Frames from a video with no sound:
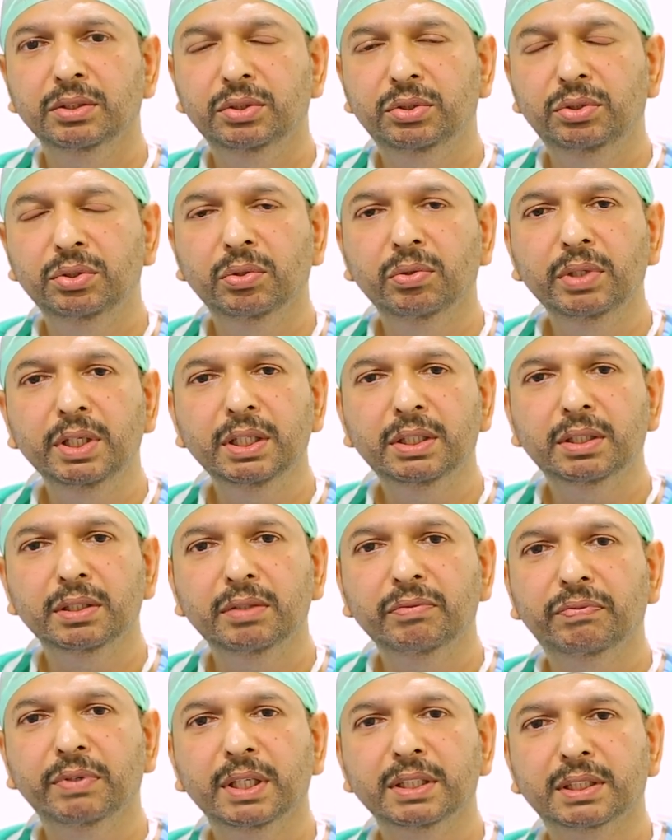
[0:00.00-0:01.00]
no need to,
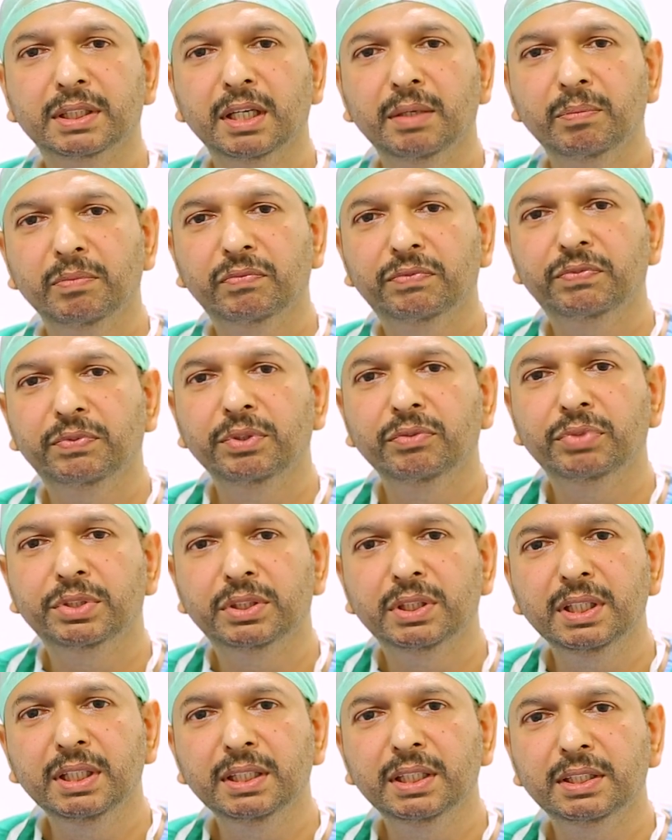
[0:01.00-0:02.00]
if you
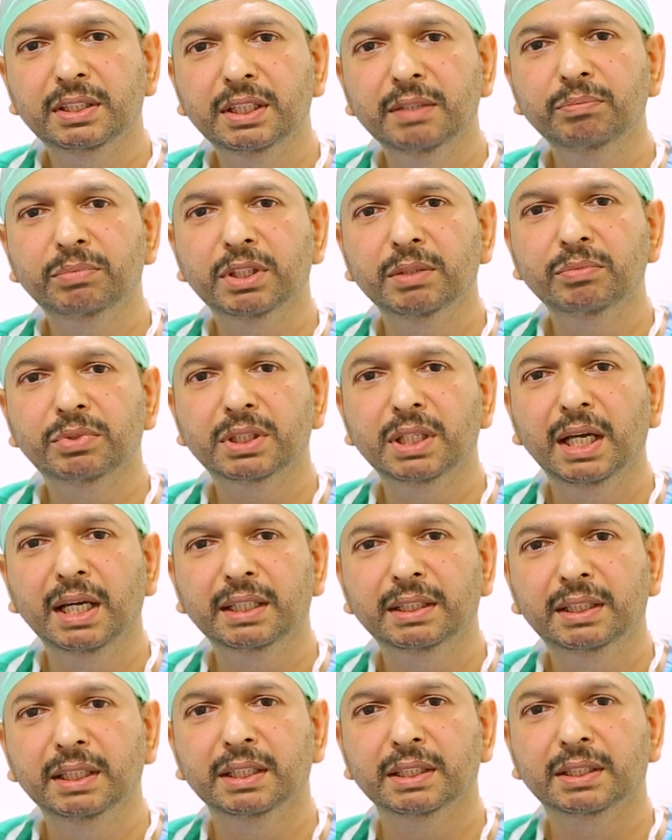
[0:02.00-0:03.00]
see the symptoms
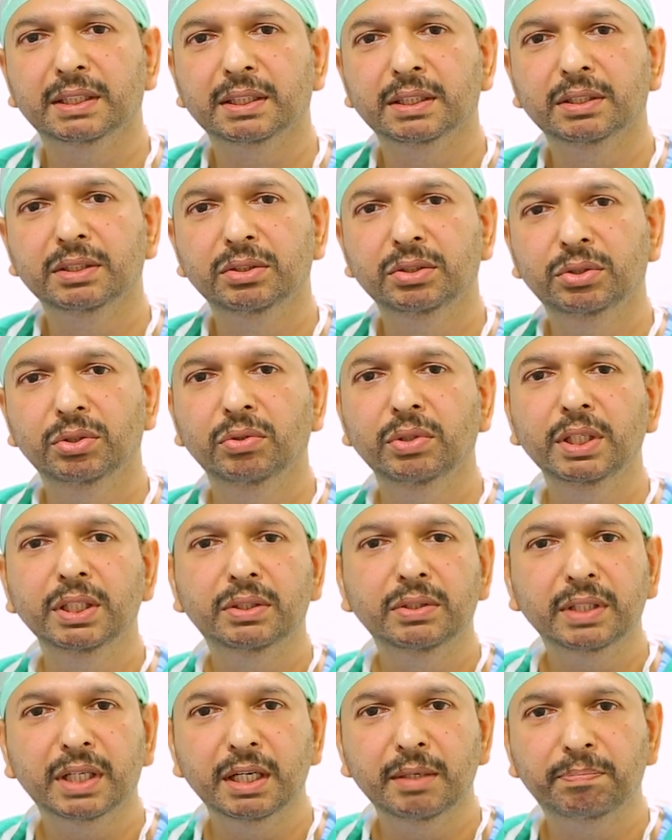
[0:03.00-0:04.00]
like this, no need
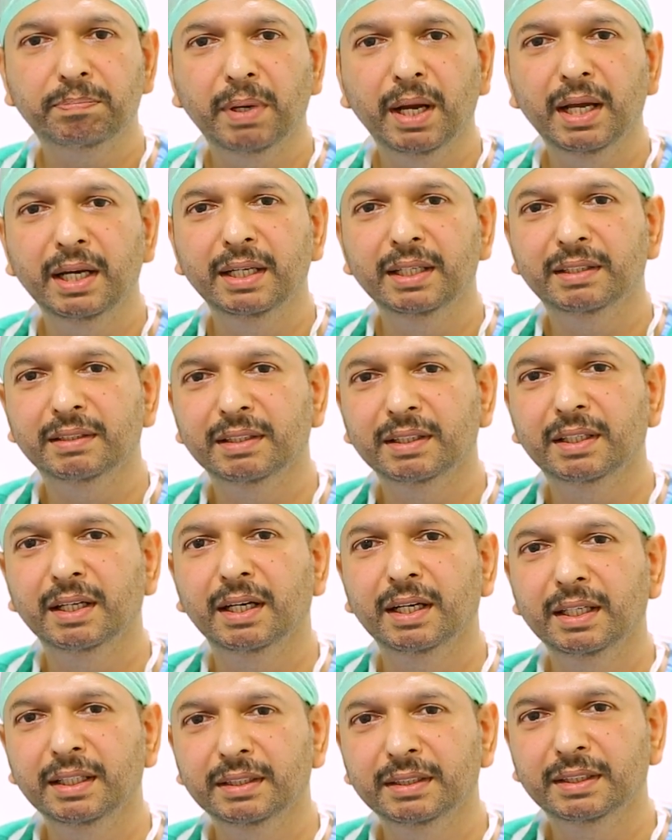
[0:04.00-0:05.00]
to get panic
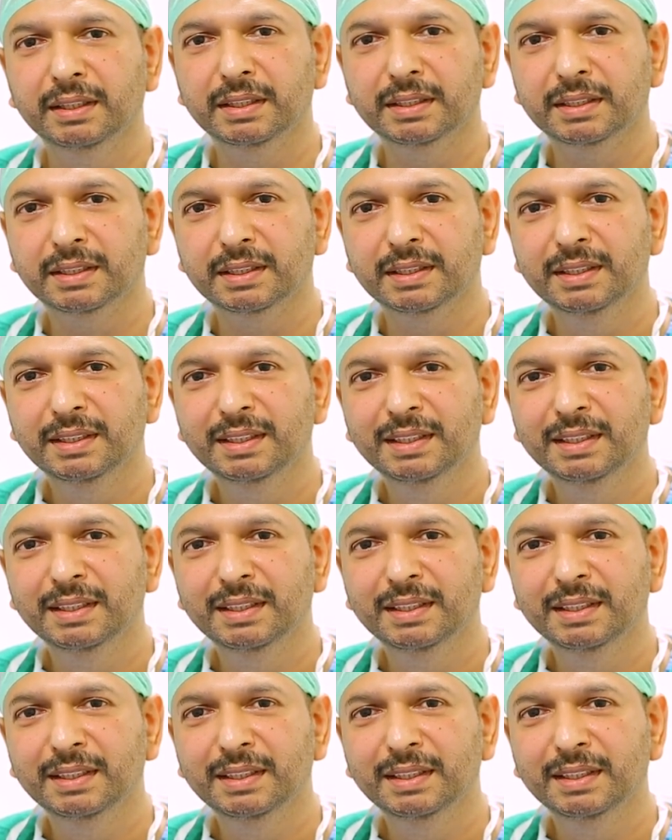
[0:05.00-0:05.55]
regarding this.